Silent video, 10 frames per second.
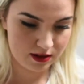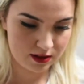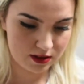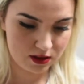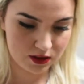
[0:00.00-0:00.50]

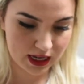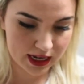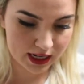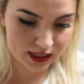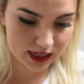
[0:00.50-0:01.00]
So 10
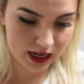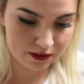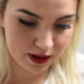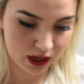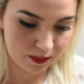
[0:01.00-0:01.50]
out of 10
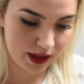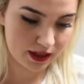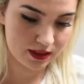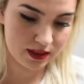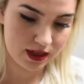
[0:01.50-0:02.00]

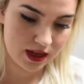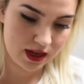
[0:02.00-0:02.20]
recommend